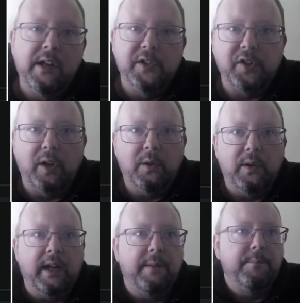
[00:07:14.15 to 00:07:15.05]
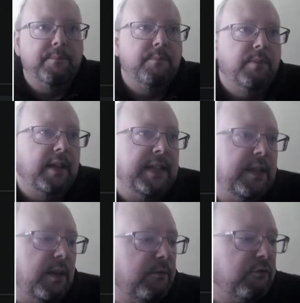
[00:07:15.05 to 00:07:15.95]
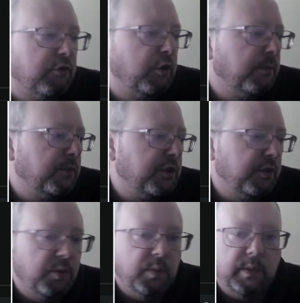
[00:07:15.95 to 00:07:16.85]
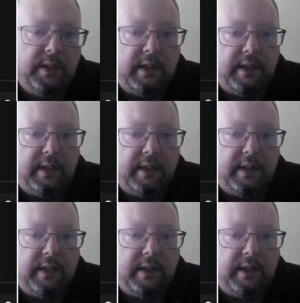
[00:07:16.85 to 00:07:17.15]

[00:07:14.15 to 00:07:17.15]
So plenty of room to